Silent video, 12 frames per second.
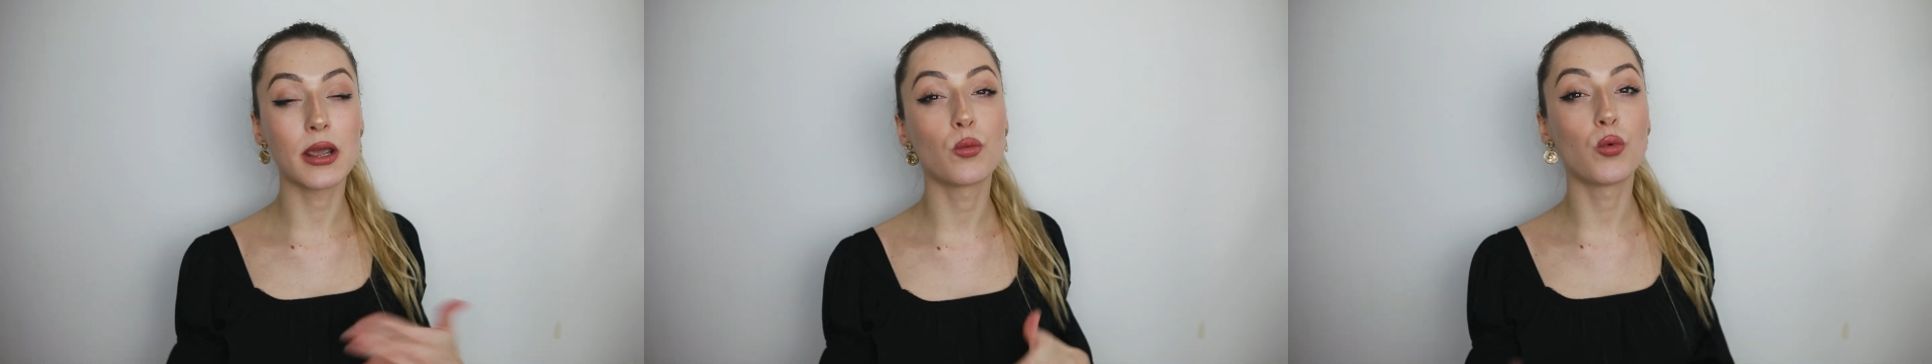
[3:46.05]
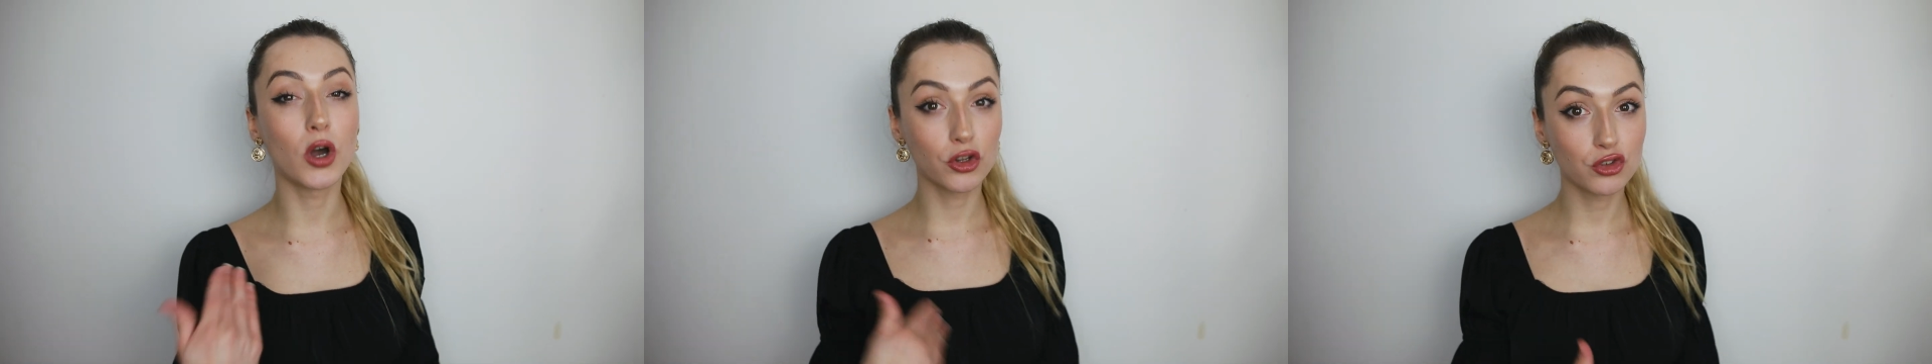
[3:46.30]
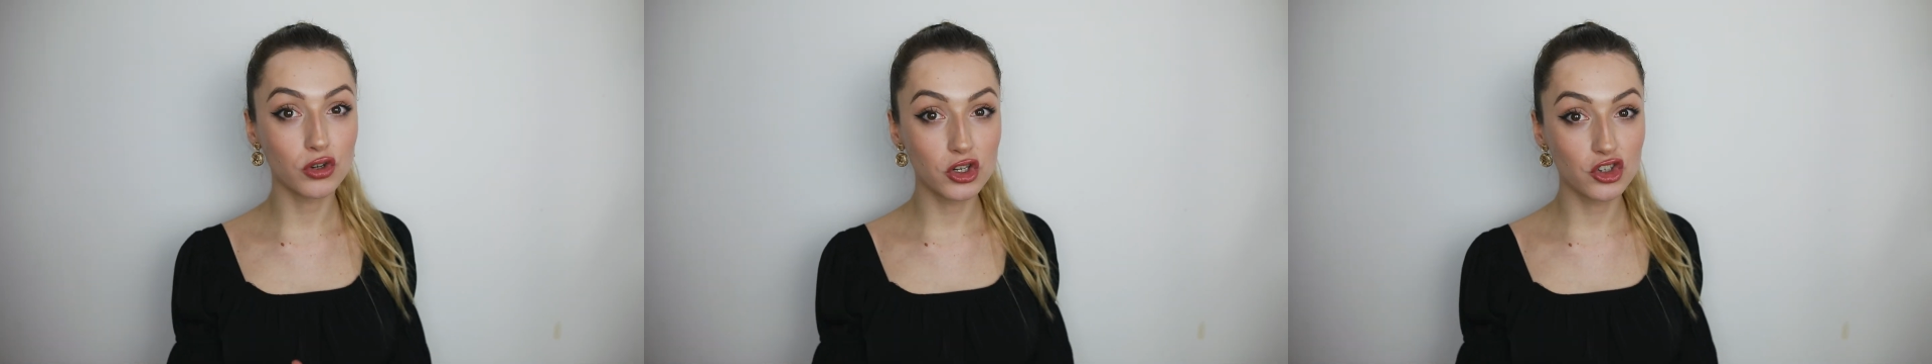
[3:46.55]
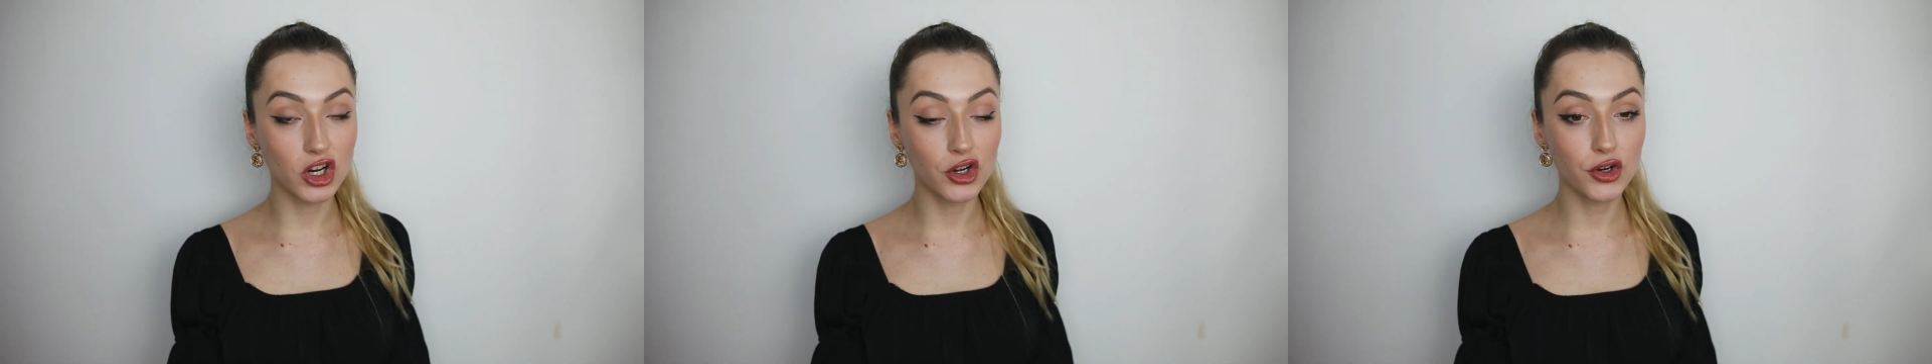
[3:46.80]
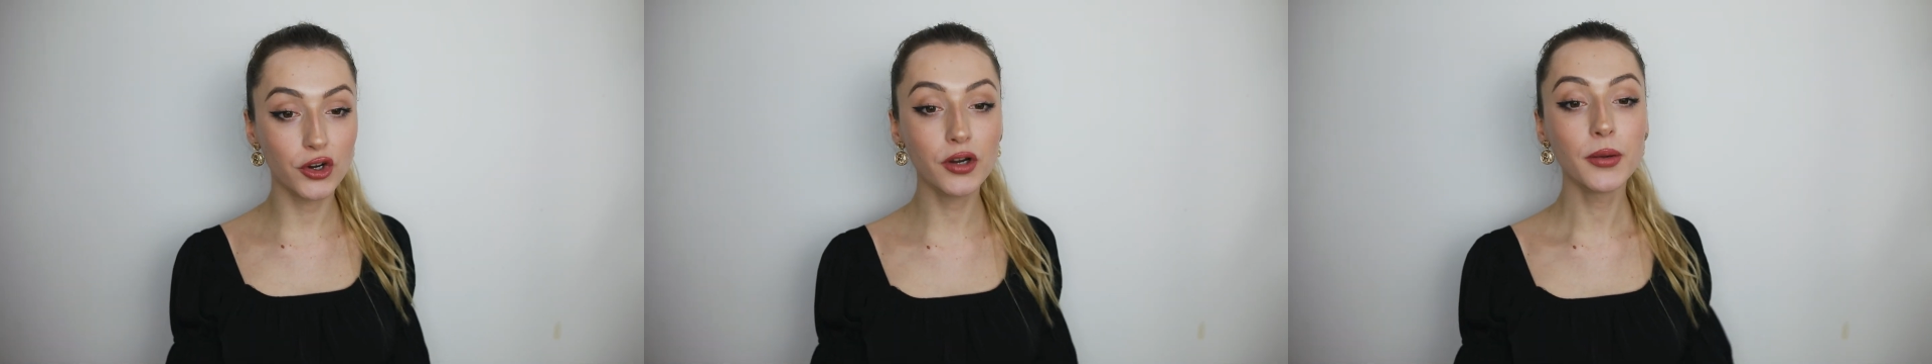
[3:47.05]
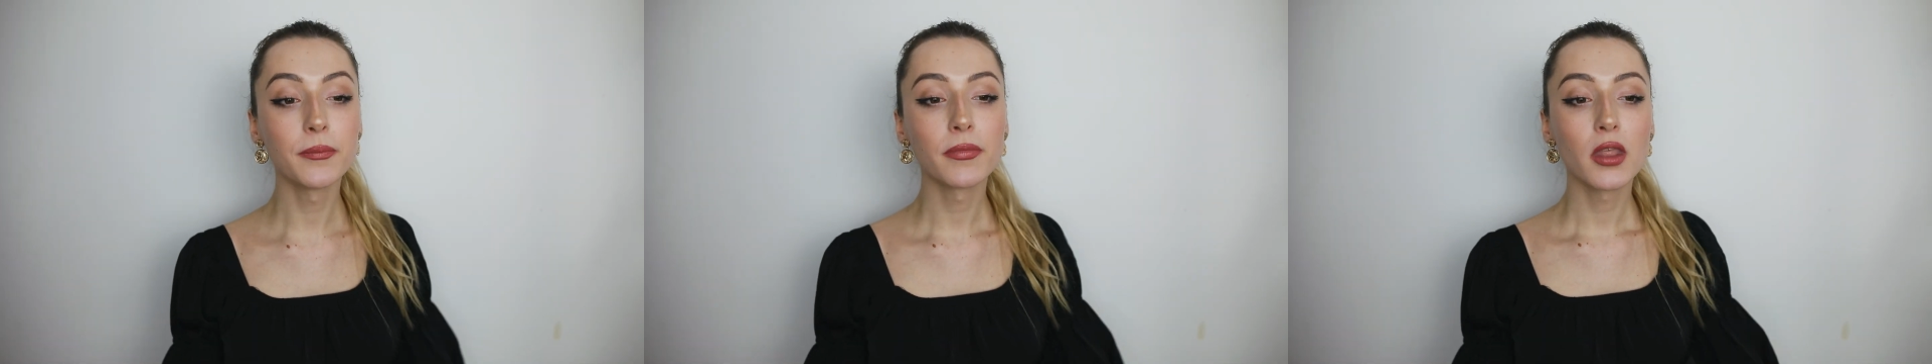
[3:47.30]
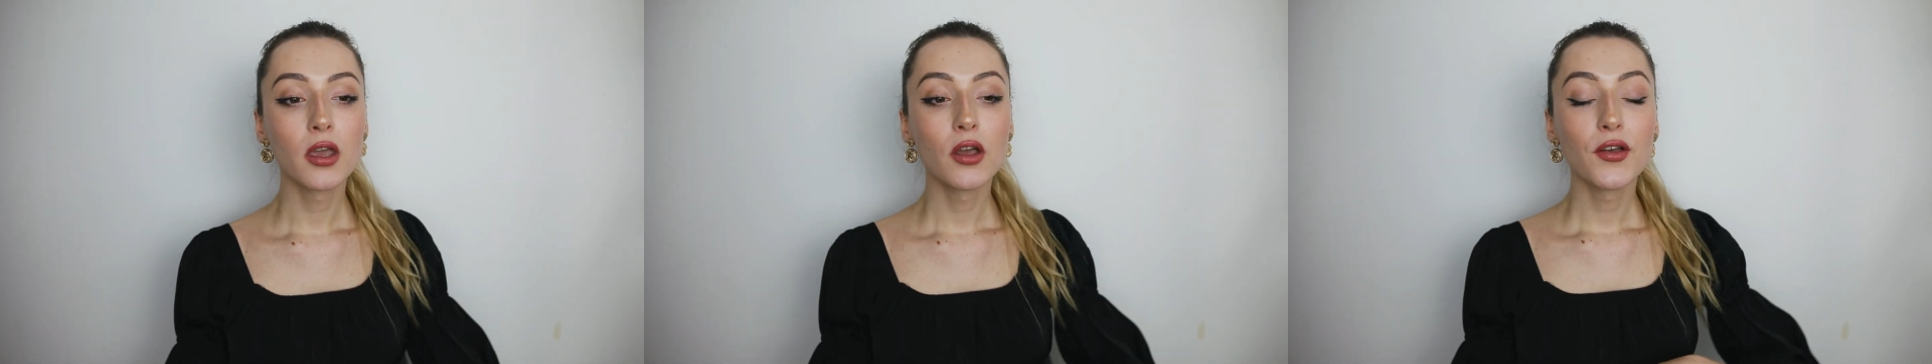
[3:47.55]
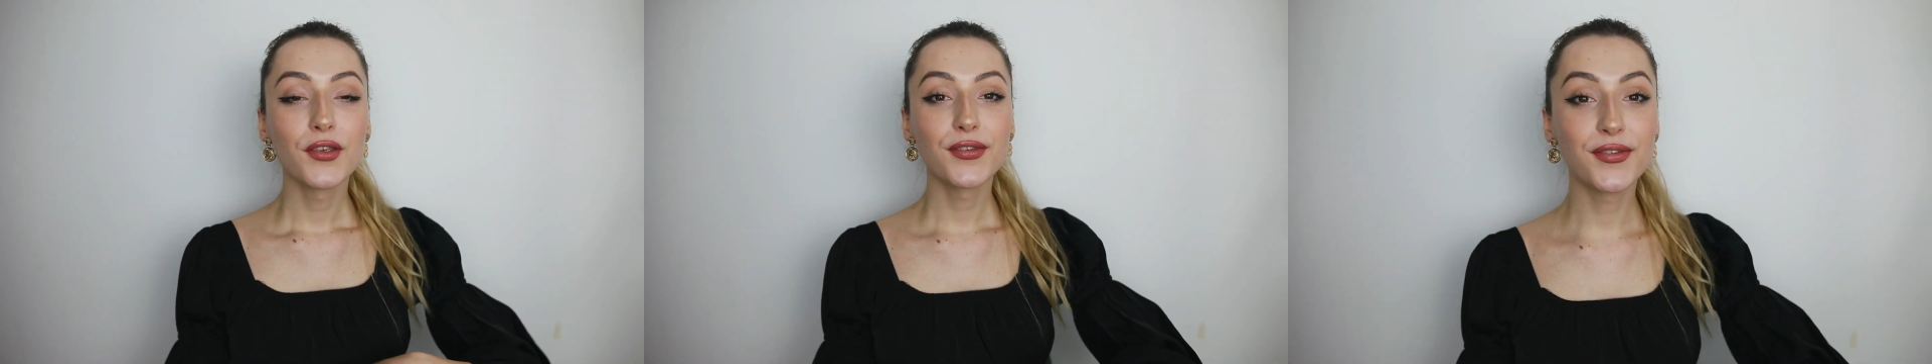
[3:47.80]
I was transgender.
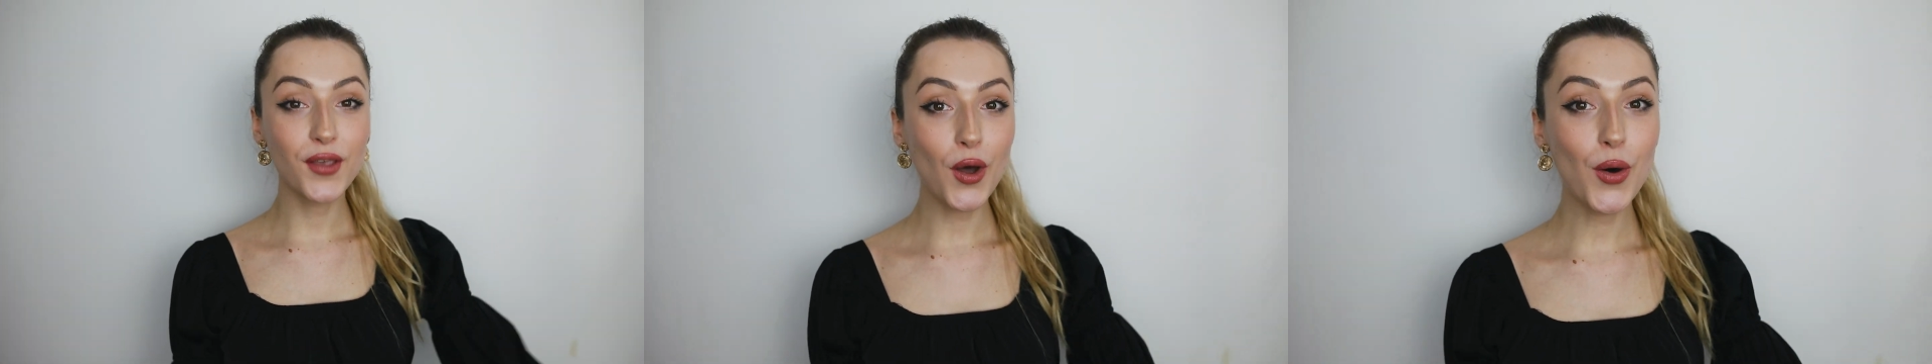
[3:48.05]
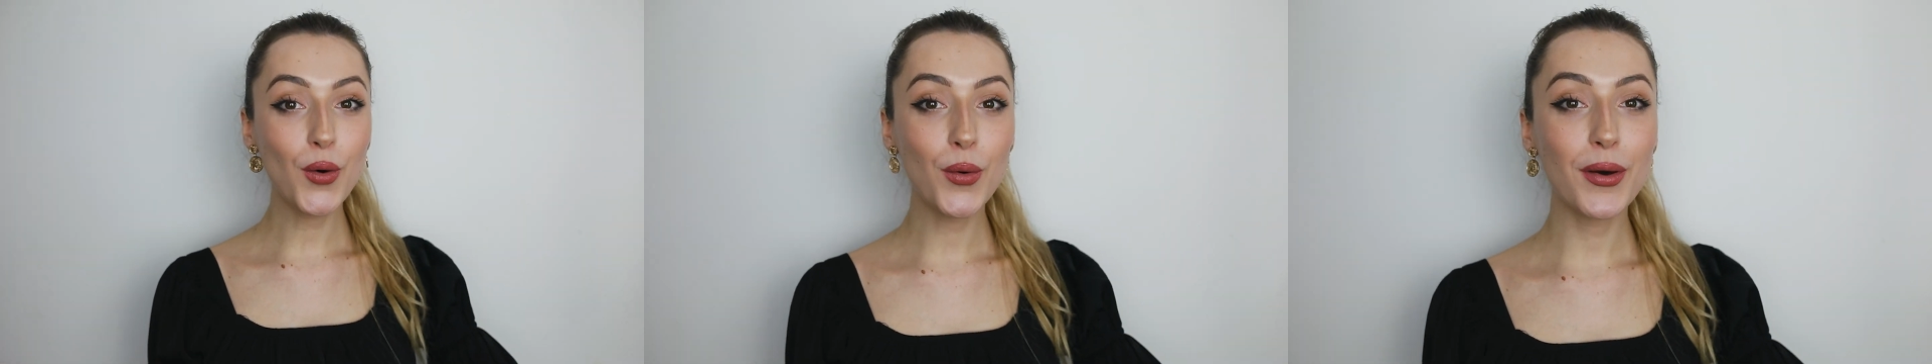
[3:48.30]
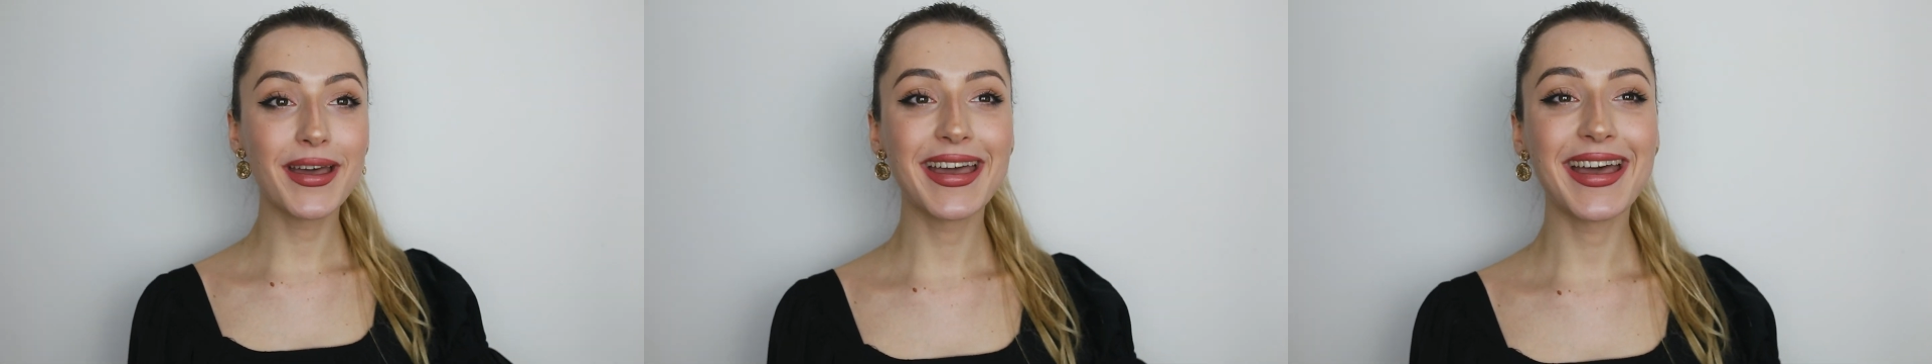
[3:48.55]
So,